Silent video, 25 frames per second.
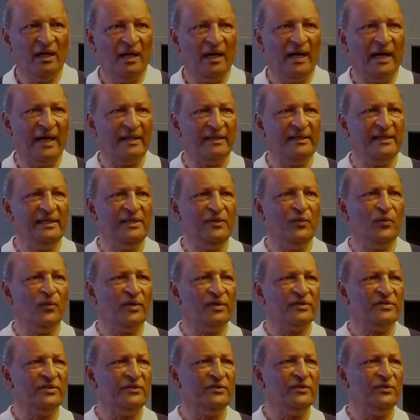I really
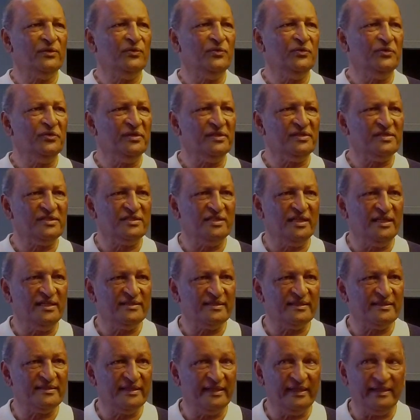want to know who this
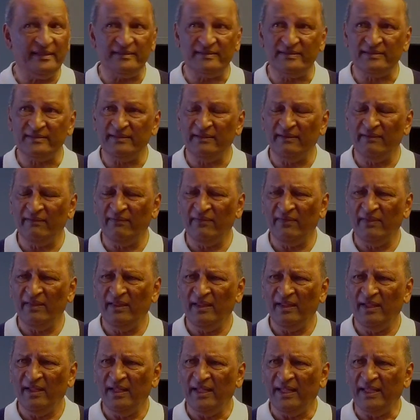Jesus is.
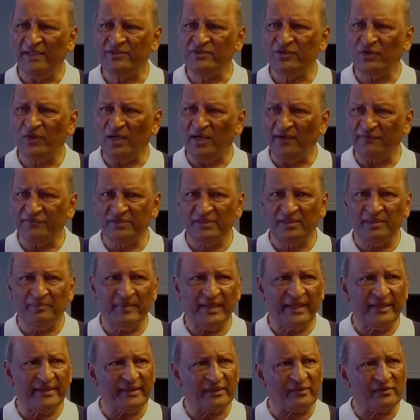And so after the
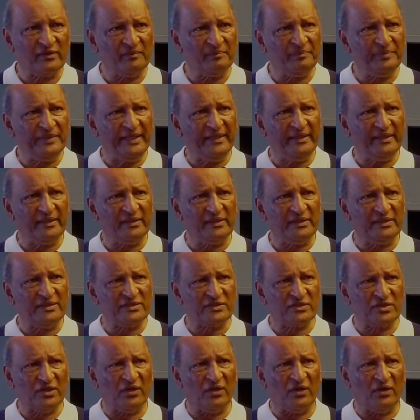man had completed his
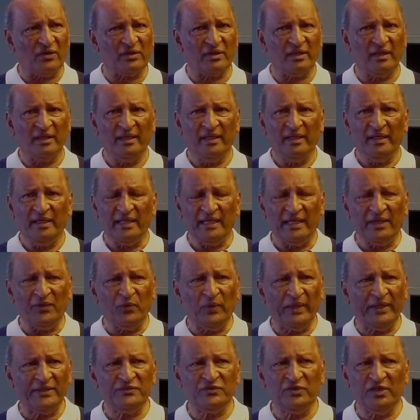talk, he
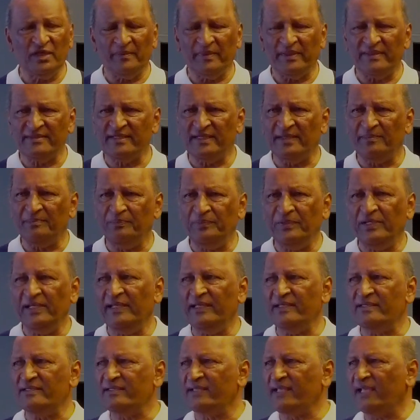went to him and said,
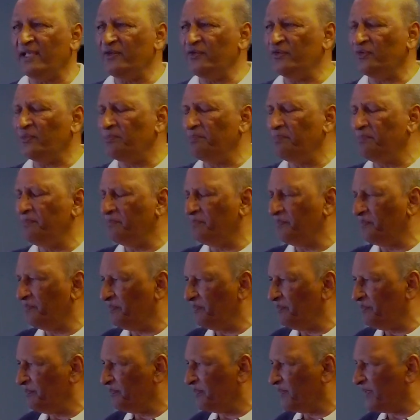please, can you
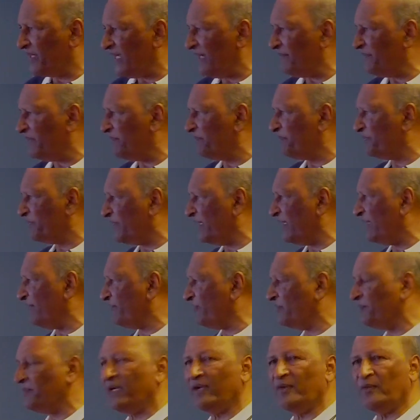come and pray
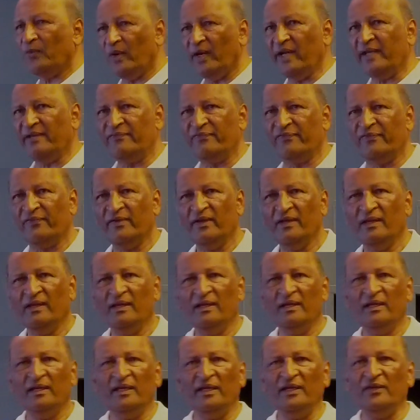for my wife?
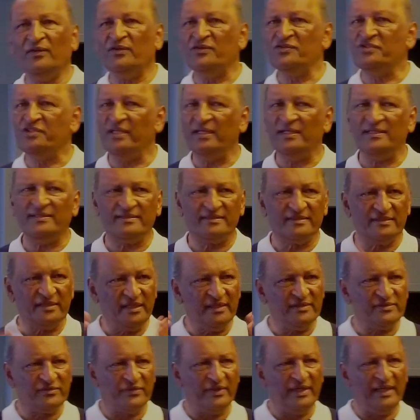You know, she's,
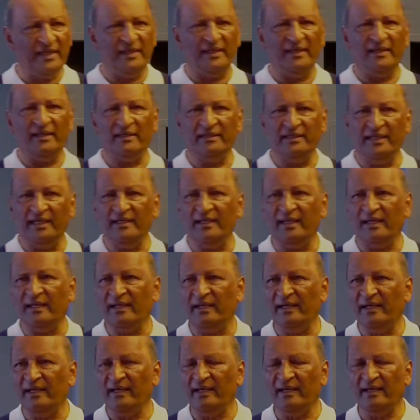she's really
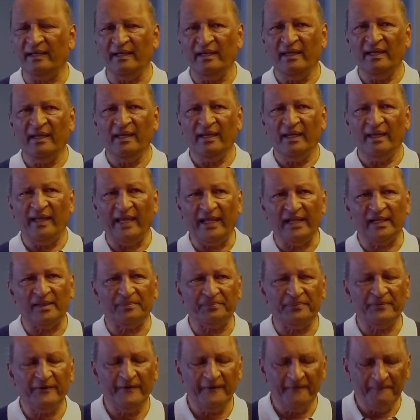needing uh,
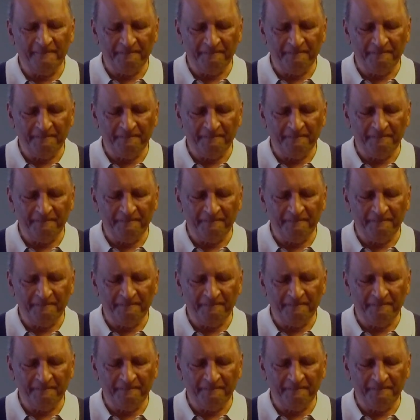help.